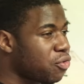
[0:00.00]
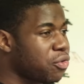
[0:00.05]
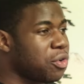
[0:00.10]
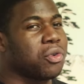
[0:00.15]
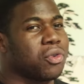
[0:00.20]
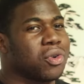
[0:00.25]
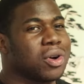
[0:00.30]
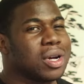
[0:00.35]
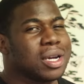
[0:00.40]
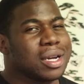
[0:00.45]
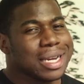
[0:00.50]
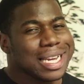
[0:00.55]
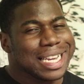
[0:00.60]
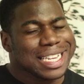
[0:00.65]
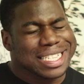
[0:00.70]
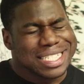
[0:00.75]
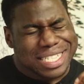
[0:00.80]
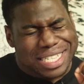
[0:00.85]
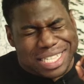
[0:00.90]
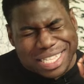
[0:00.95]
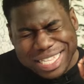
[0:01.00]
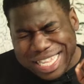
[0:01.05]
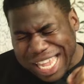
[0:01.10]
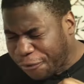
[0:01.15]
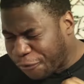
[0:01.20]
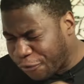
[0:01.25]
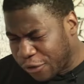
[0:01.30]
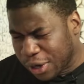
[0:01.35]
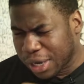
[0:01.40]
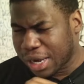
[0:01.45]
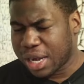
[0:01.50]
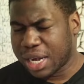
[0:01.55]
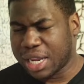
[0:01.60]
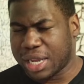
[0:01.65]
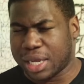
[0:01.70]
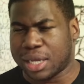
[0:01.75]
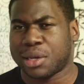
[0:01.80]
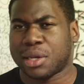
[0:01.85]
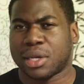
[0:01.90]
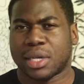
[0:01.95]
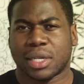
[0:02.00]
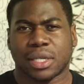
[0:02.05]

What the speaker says: Rule is definitely